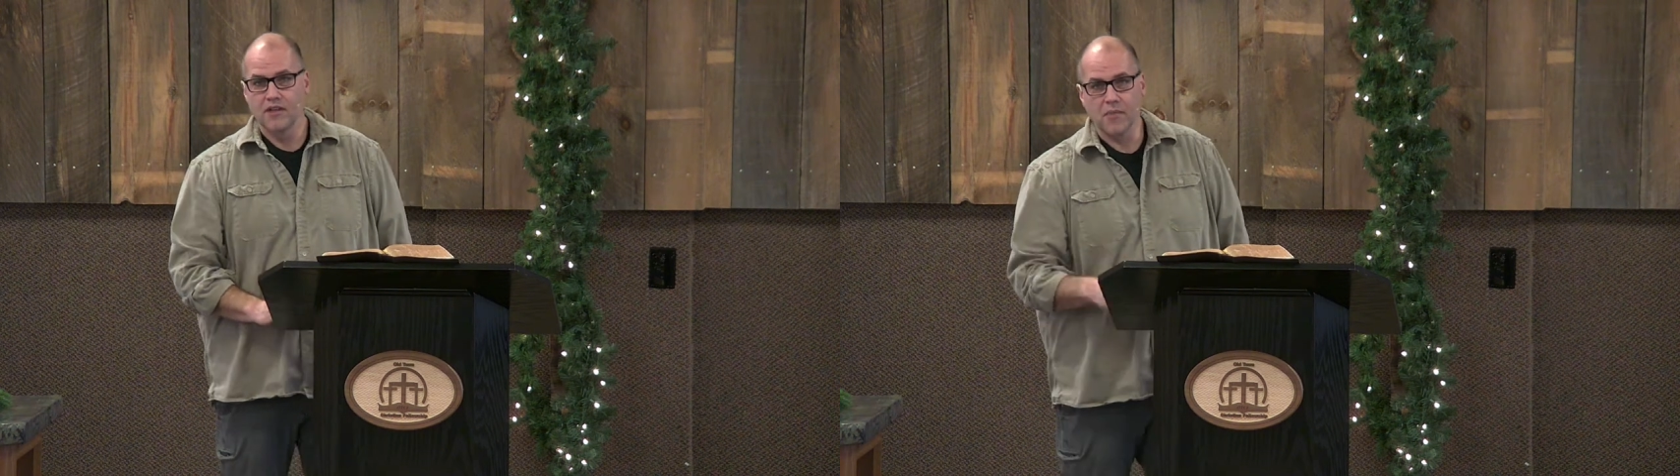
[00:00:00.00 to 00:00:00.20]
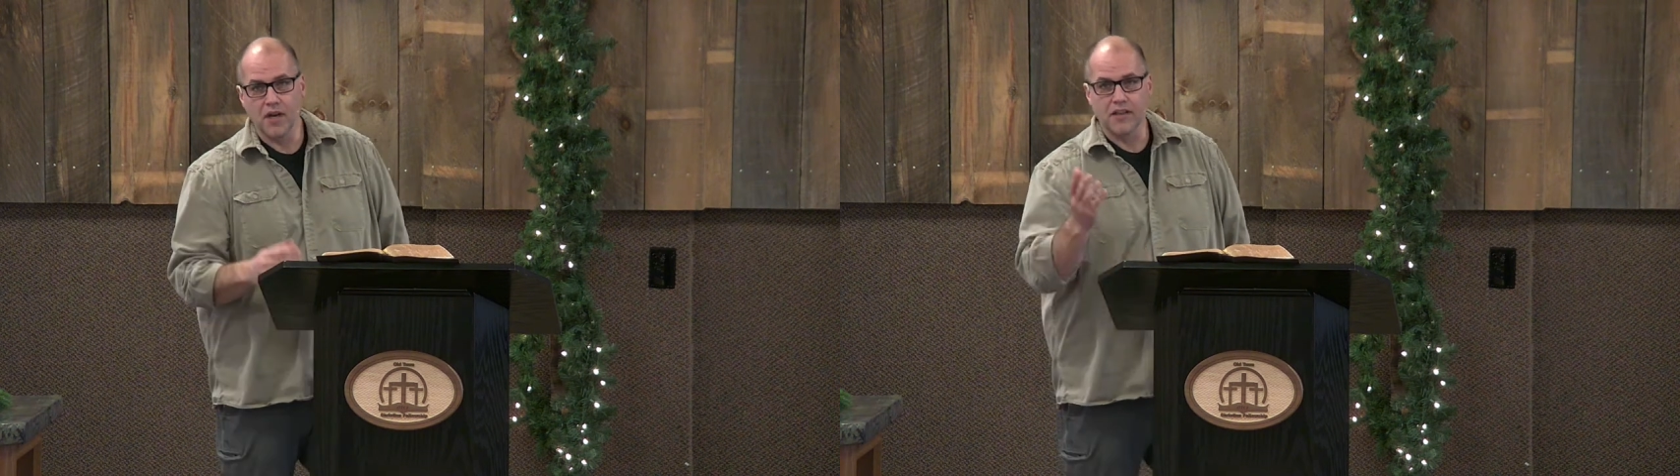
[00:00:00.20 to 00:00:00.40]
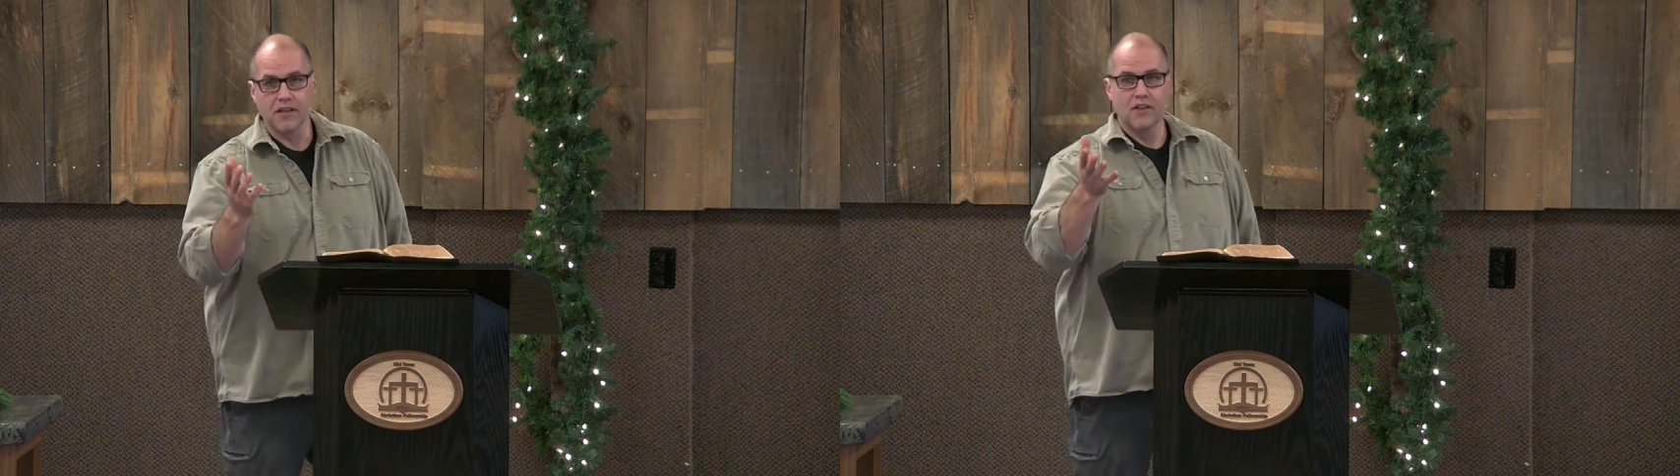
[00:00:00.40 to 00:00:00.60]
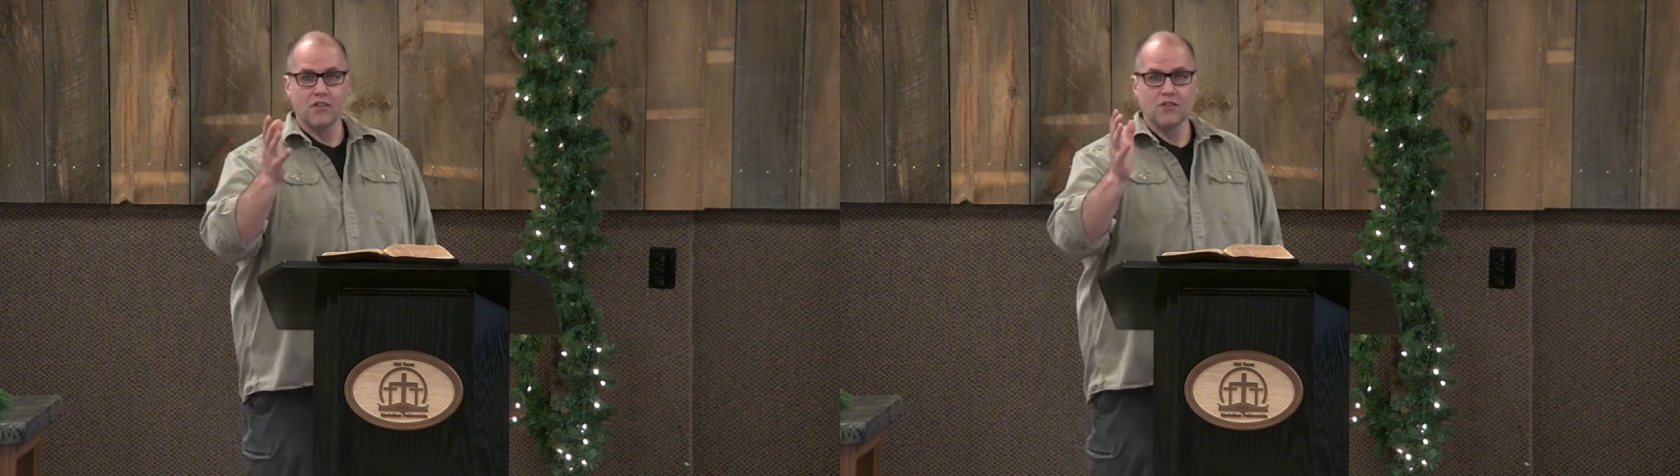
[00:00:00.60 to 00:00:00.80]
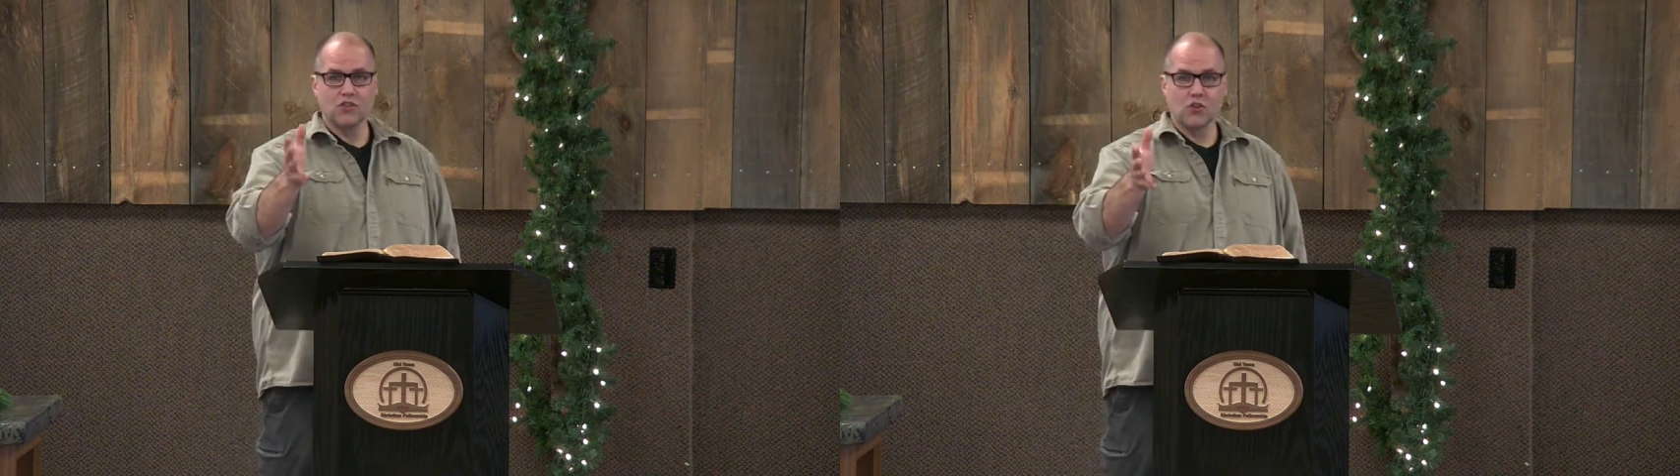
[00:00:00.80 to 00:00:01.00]
But
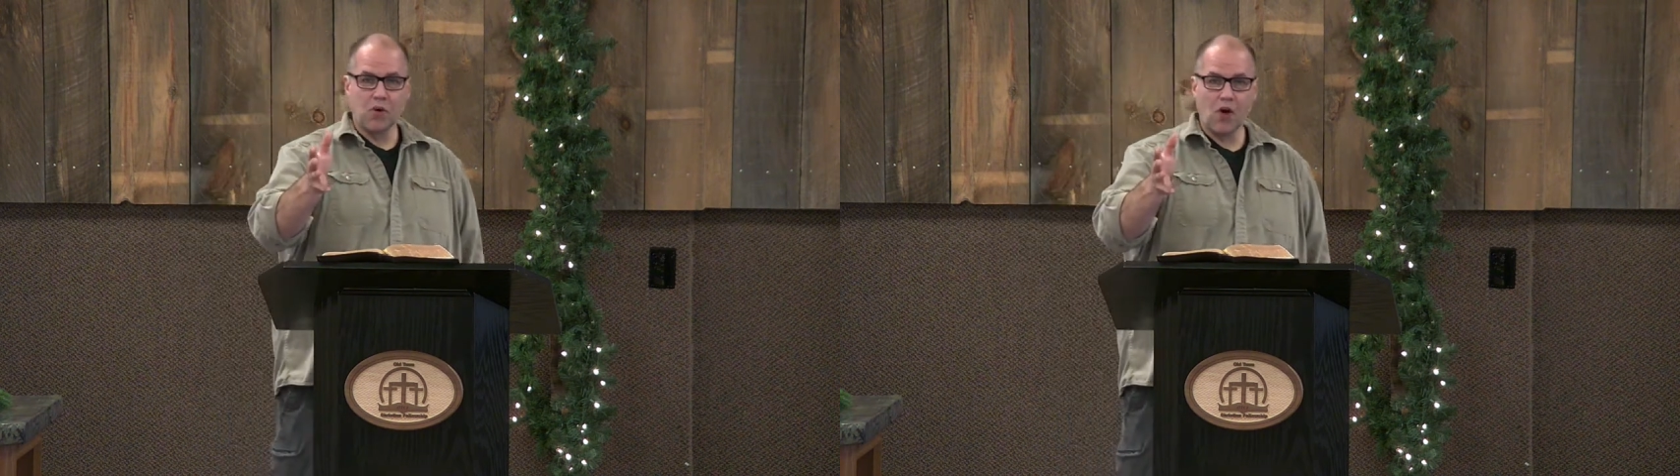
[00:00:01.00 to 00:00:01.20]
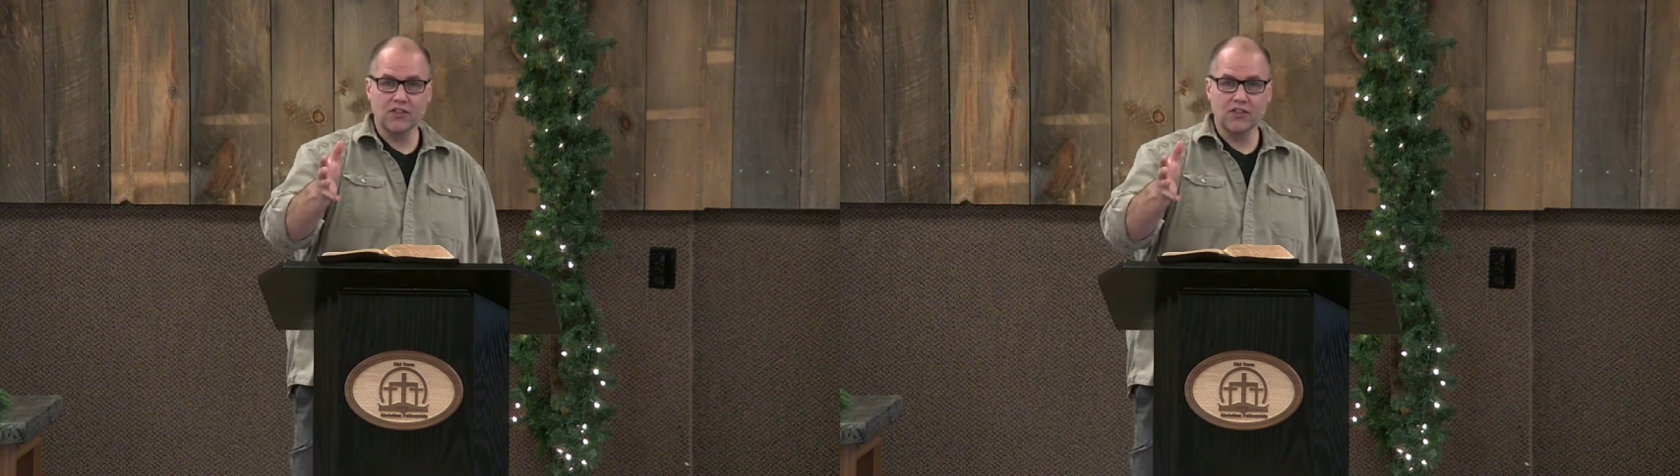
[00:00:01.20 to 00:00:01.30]
so Paul